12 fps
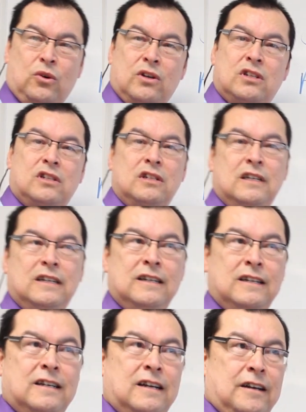course,
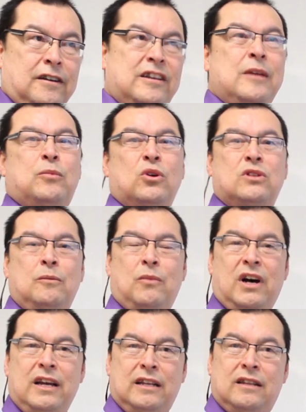keep those in
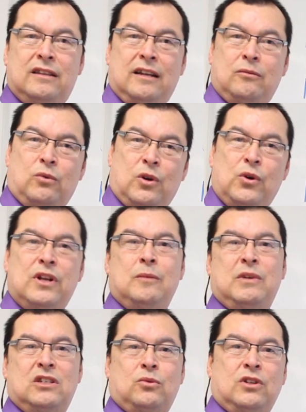mind, that we're going
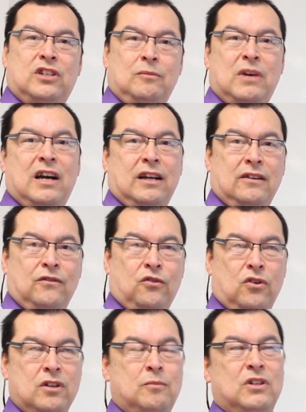to be switching back and
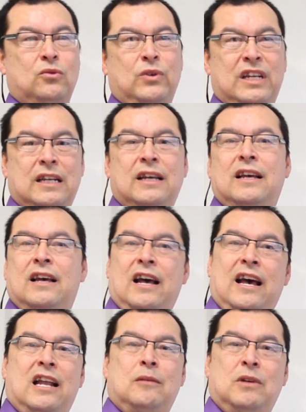forth between
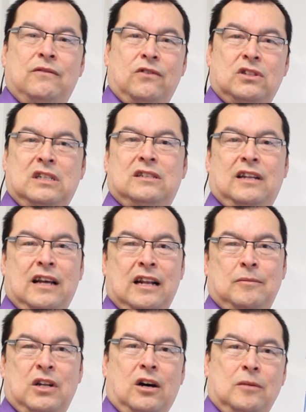animate versus
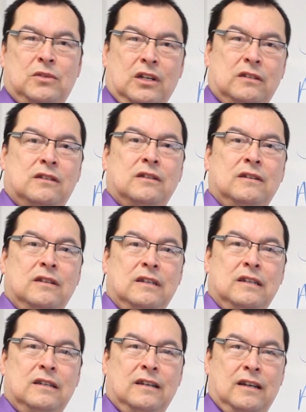inanimate objects.
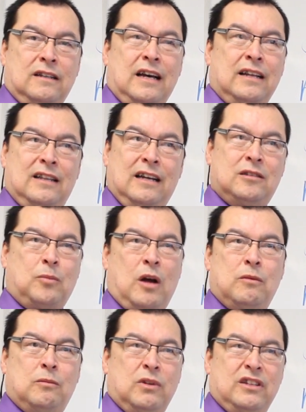That's
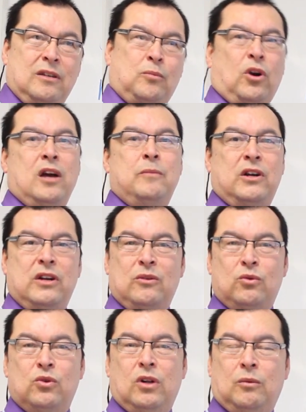probably the primary
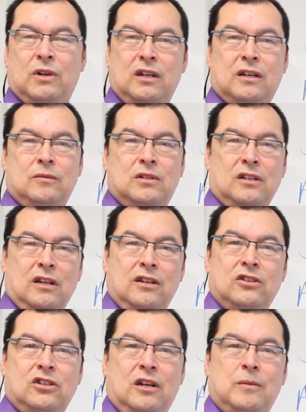rule when it comes to the
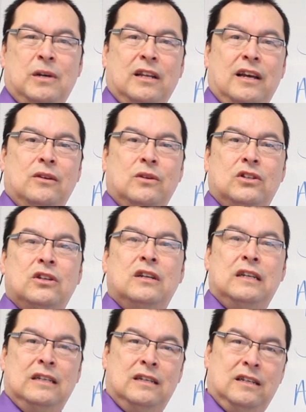Anishinaabe language,
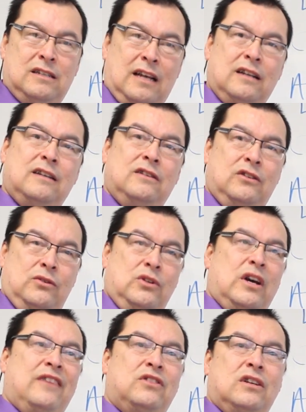is that
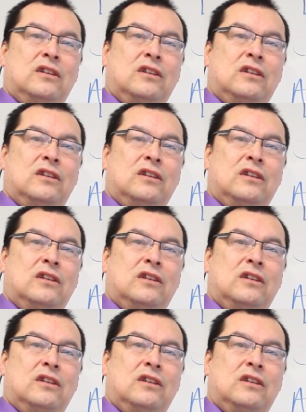you have to